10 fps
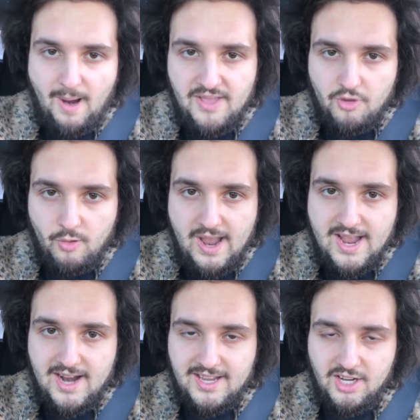By the
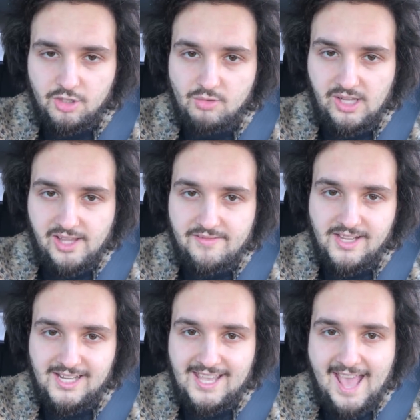way, here's what
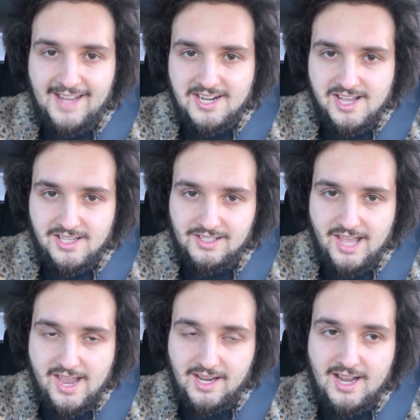living in Canada is
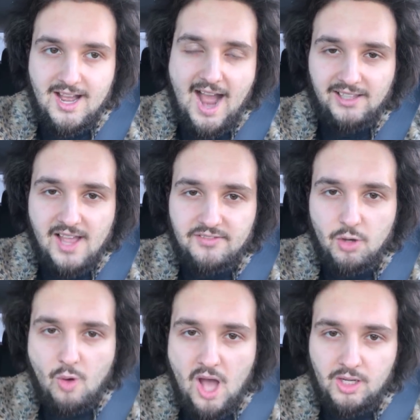like. I
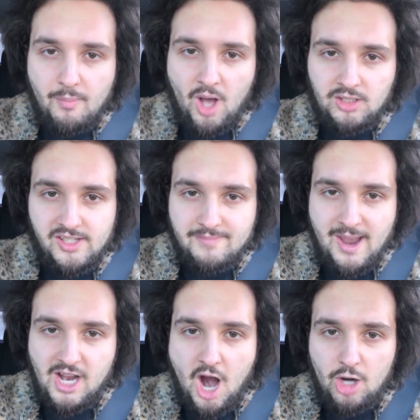left a water bottle in
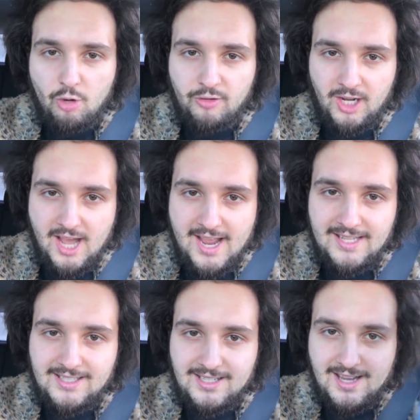my car
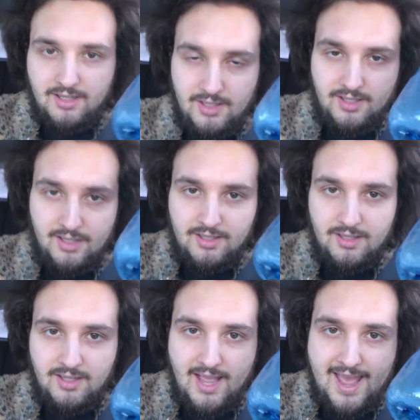overnight
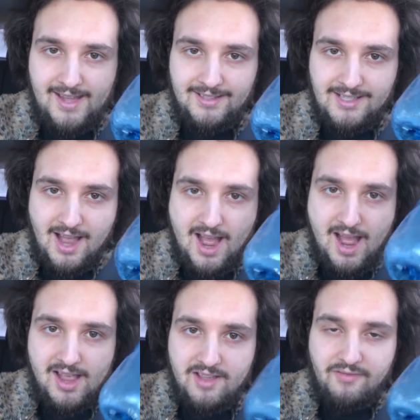and
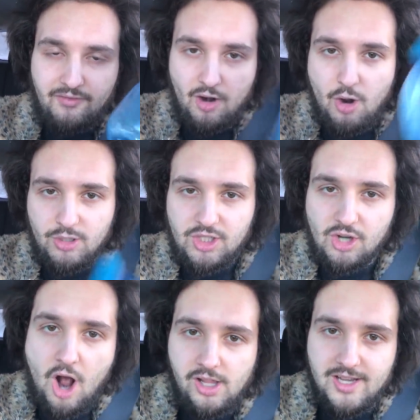uh, it froze
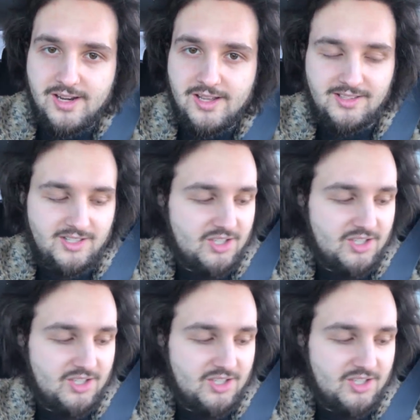solid.